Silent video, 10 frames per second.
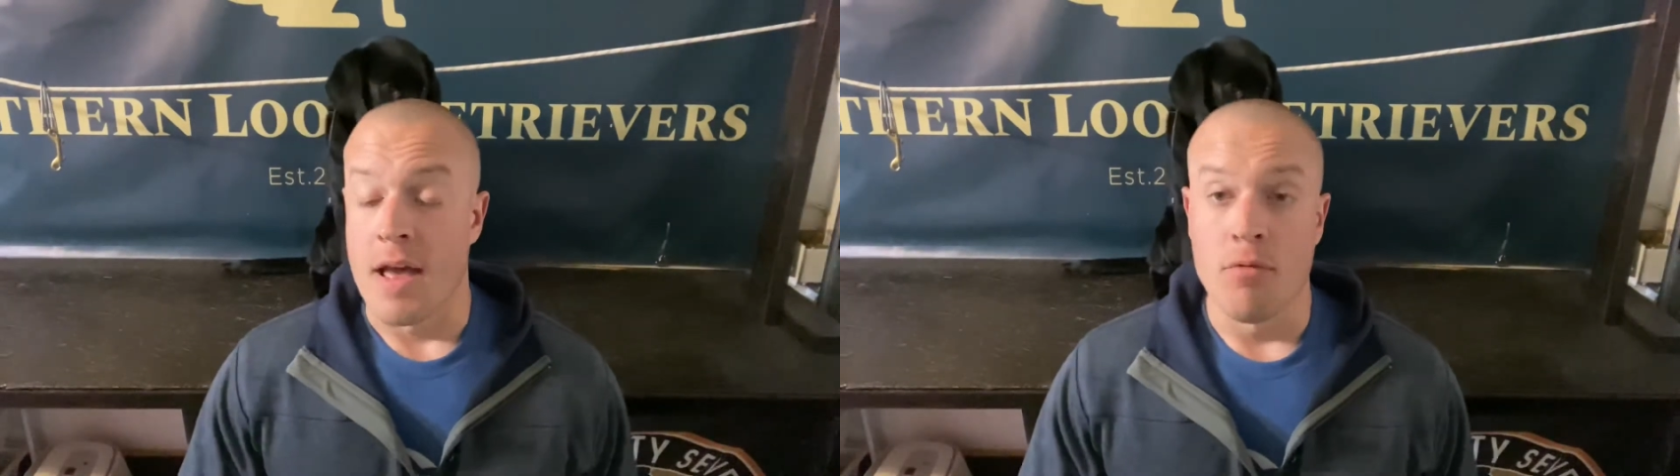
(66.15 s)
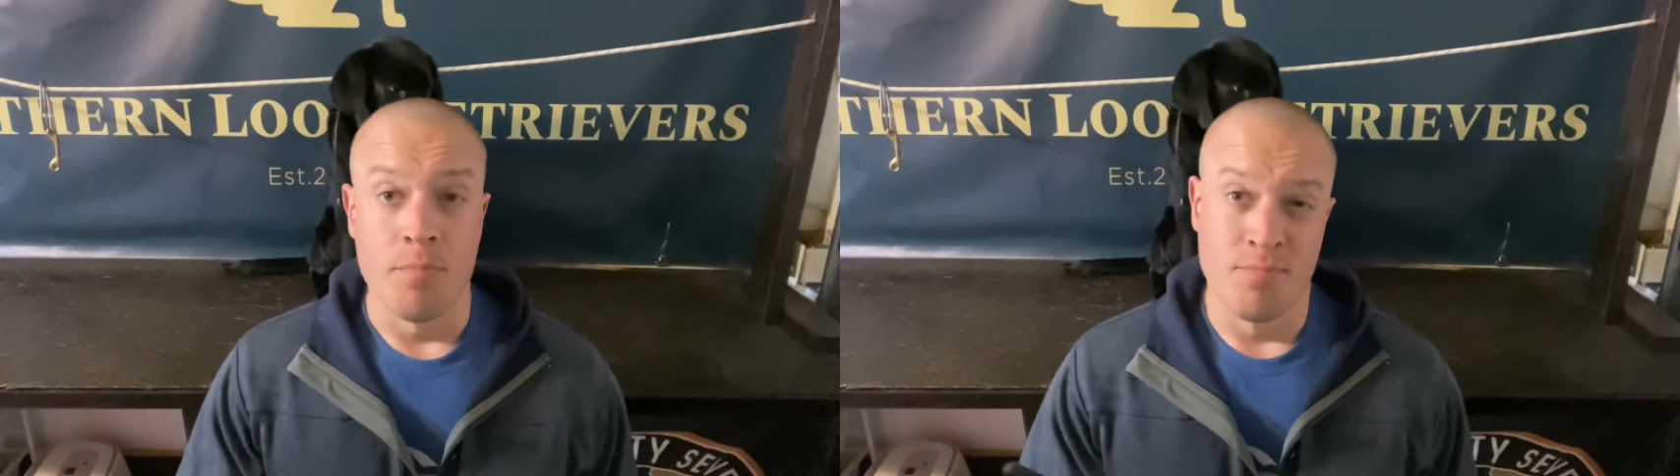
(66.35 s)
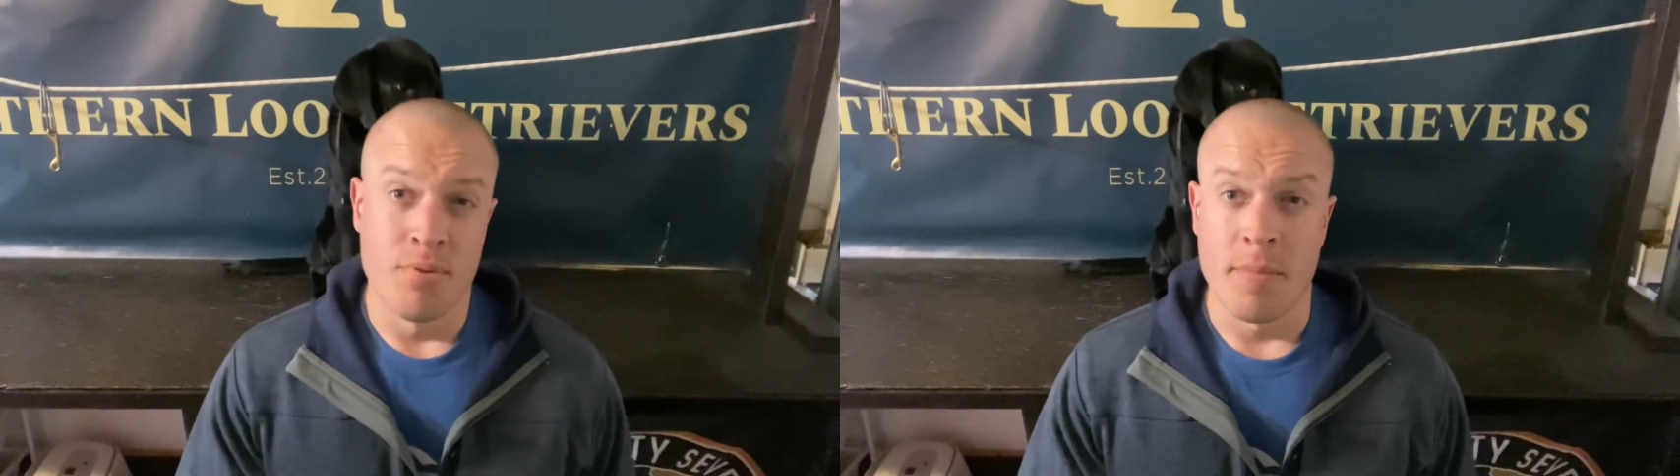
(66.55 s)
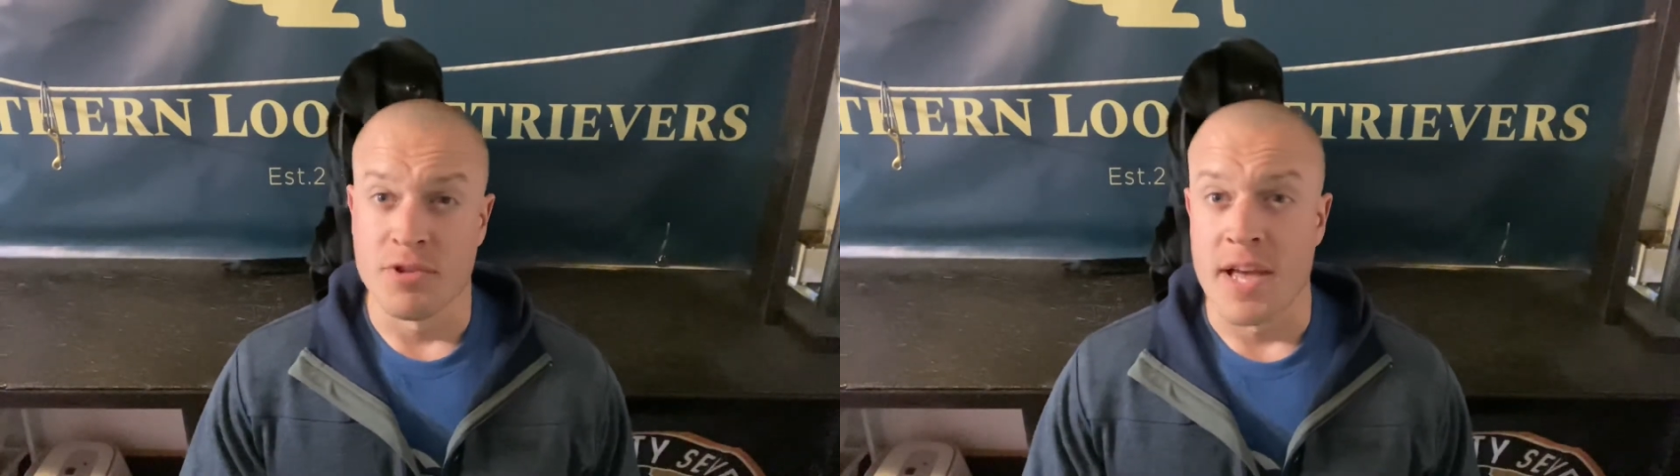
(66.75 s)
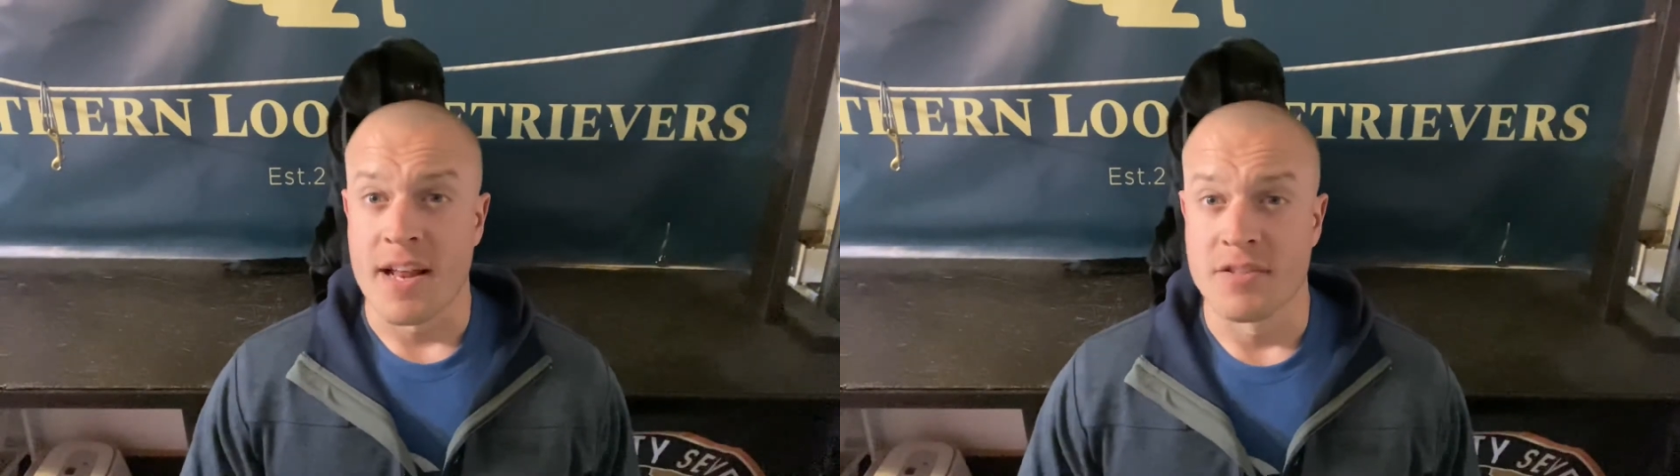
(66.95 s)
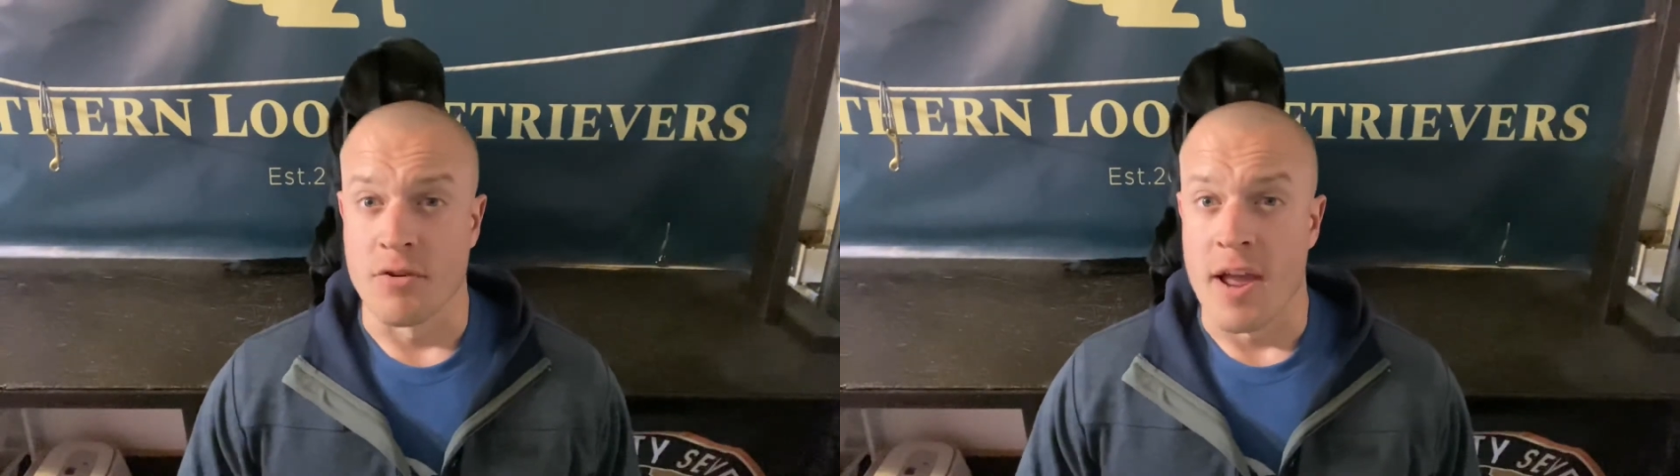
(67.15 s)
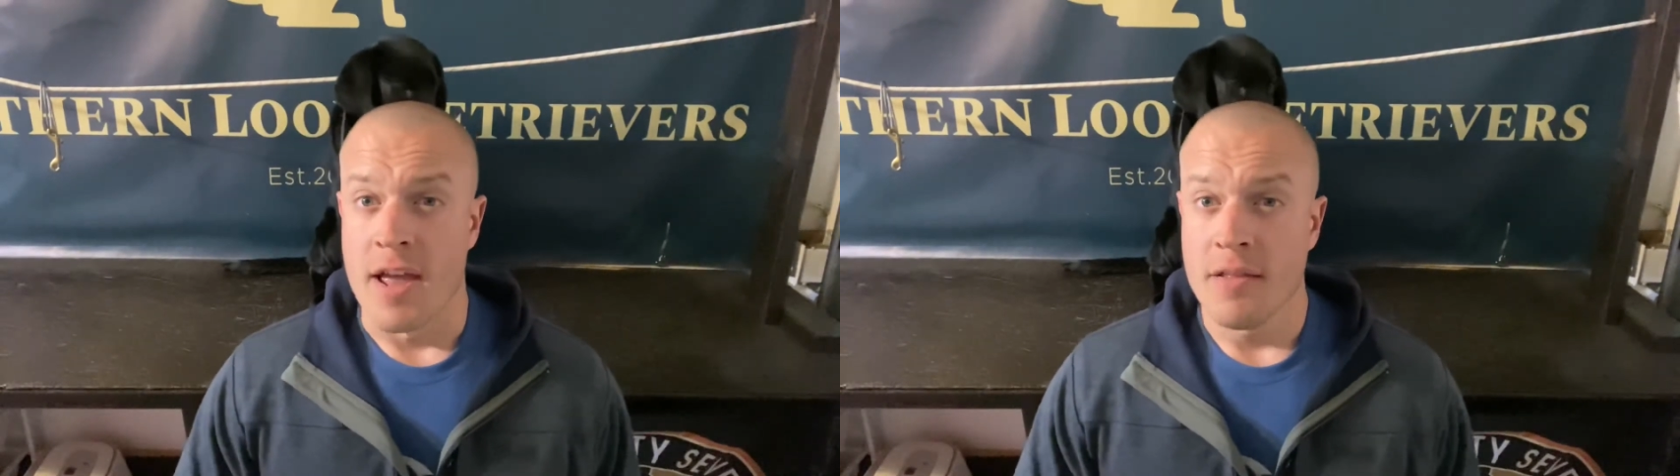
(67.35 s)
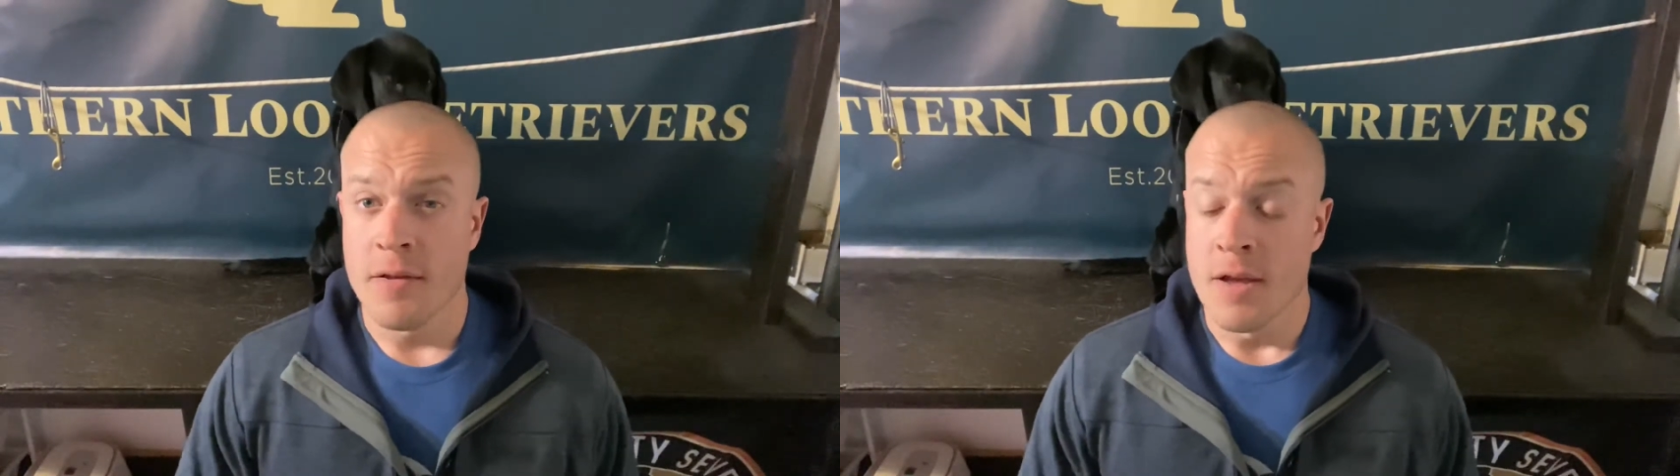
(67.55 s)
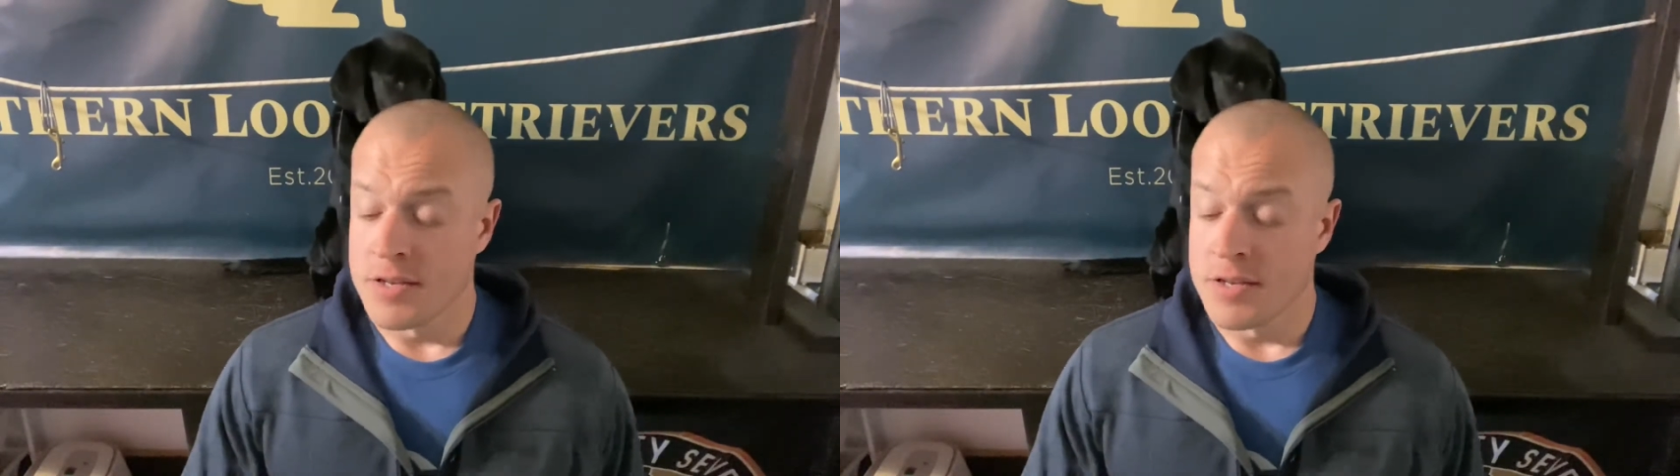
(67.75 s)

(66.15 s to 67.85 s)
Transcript: that will pretty much act as our hand